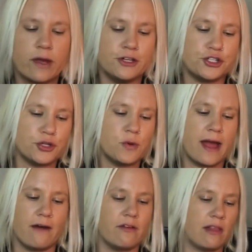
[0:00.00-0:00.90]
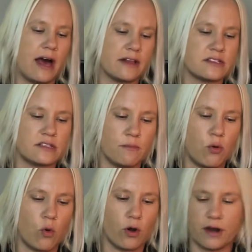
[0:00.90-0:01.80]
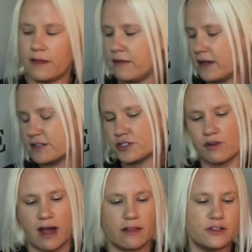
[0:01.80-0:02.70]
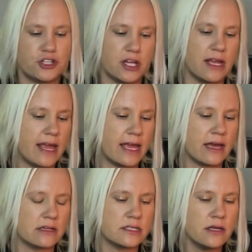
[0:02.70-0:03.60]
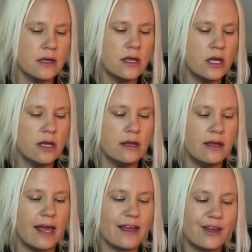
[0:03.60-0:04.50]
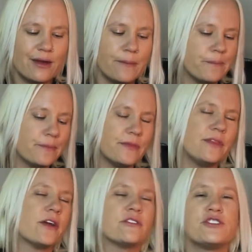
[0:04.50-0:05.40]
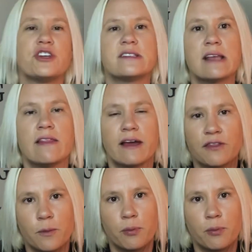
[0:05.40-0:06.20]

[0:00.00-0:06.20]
we do have a lot of support in the astrology, and there's just like the